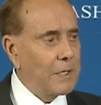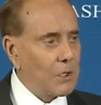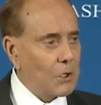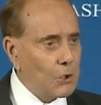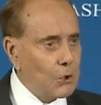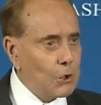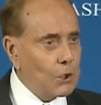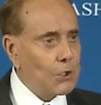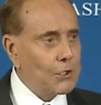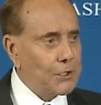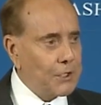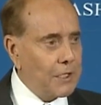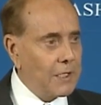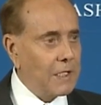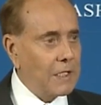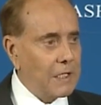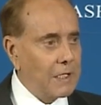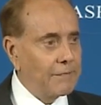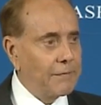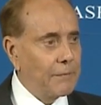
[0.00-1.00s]
a good
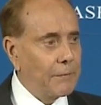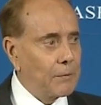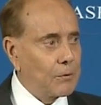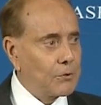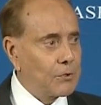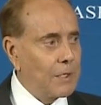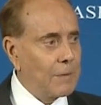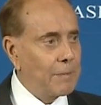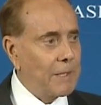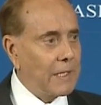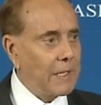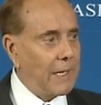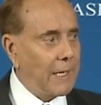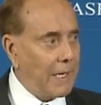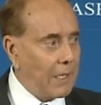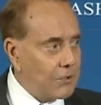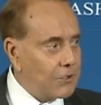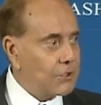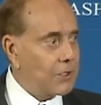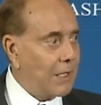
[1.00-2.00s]
thing if it was somebody
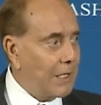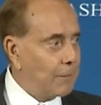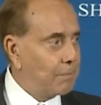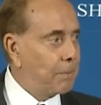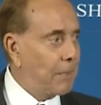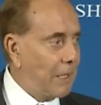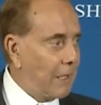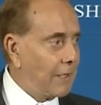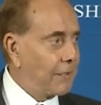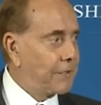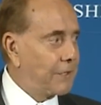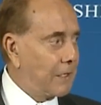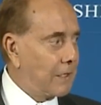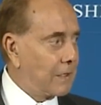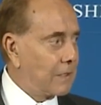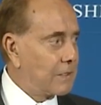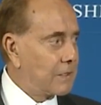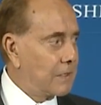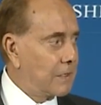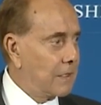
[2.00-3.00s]
outside
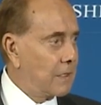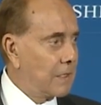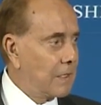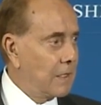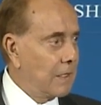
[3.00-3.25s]
politics.